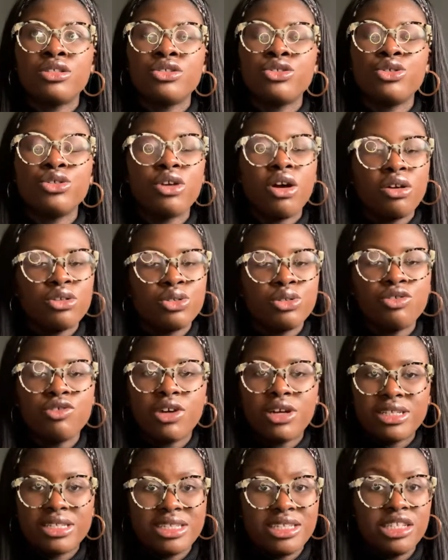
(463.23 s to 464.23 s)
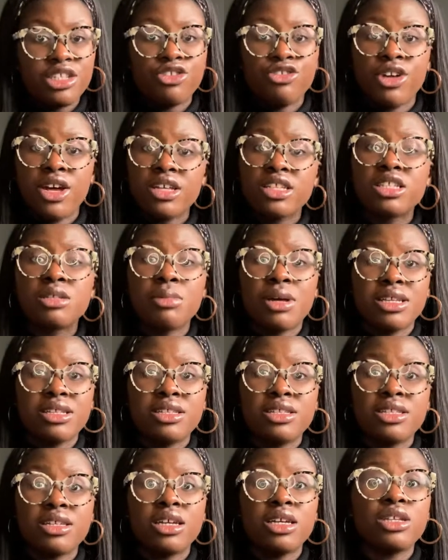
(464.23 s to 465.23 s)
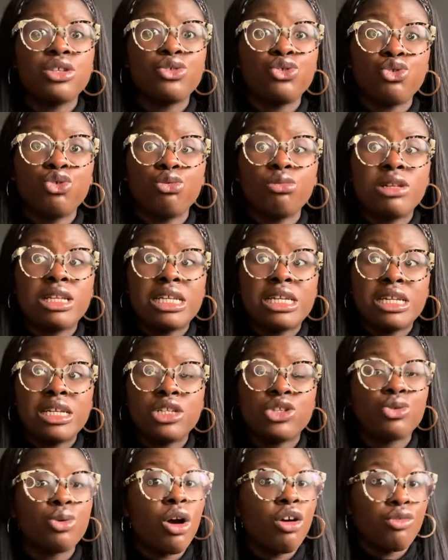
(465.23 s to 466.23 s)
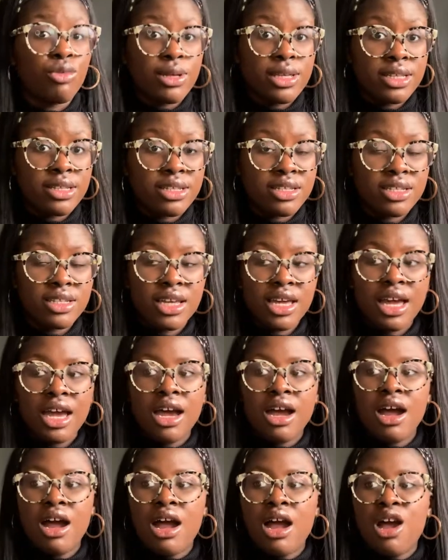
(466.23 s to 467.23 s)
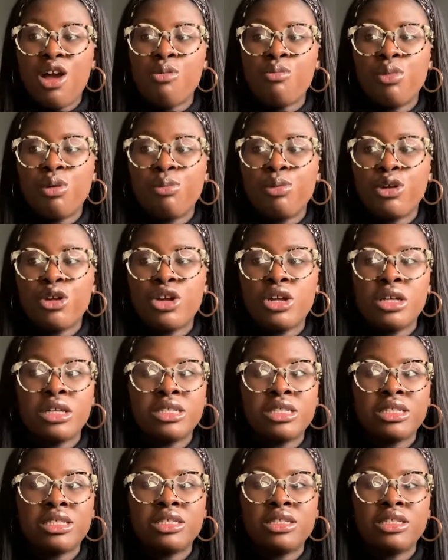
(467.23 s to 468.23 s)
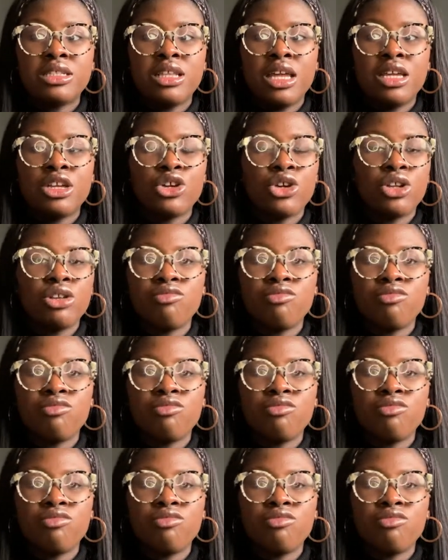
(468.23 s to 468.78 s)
Newcastle University's first semester is normally 12 weeks, but because they